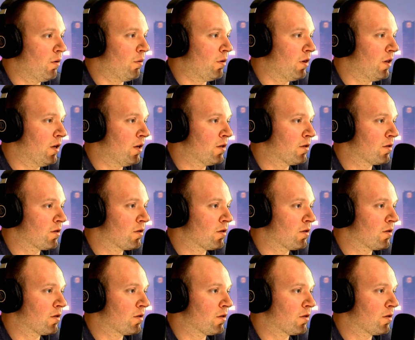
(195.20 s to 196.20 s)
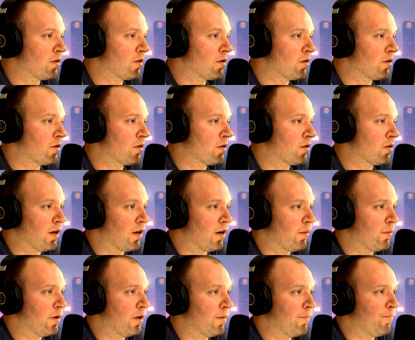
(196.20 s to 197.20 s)
When things go blah, blah, blah.
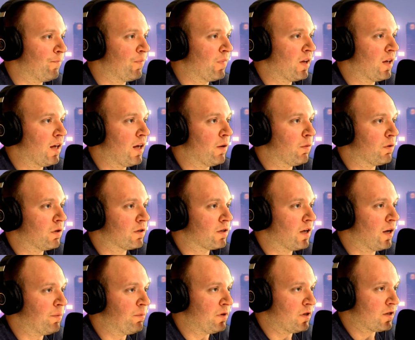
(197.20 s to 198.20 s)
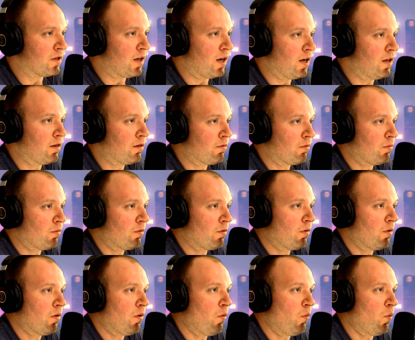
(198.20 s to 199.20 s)
I mean, it will attempt its 8th,
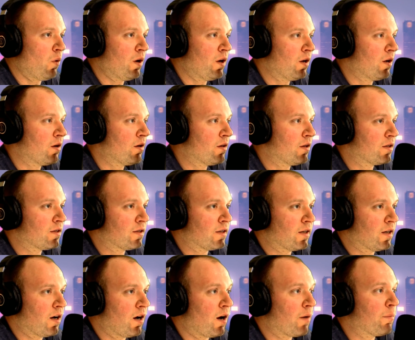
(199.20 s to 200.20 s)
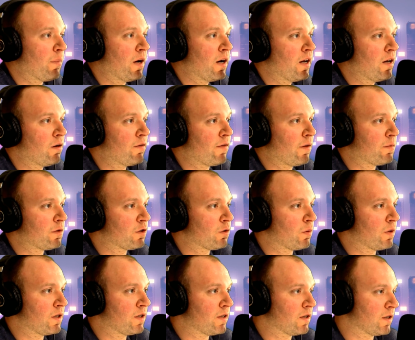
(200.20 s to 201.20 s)
on Monday, November
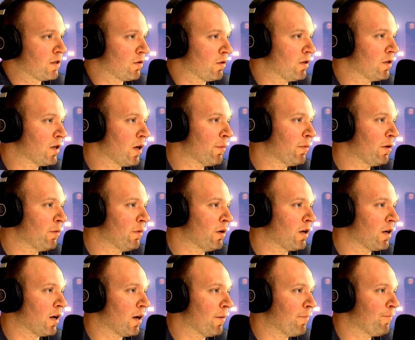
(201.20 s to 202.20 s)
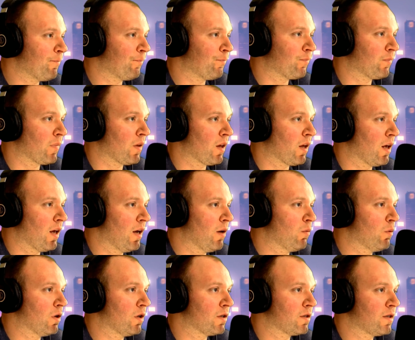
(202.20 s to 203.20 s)
26th. So this coming Monday,
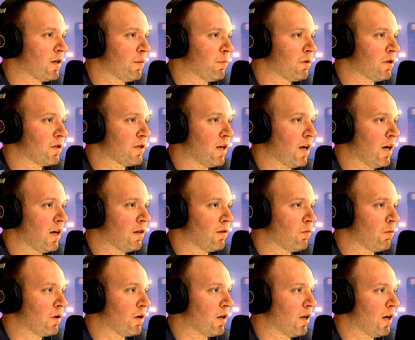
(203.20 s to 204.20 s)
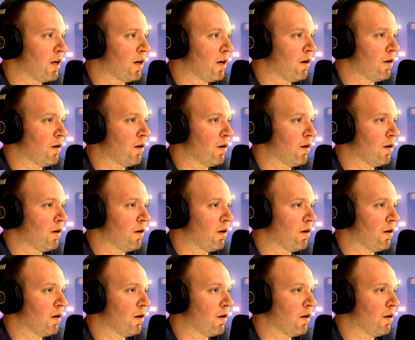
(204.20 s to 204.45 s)
it will attempt its 8th when it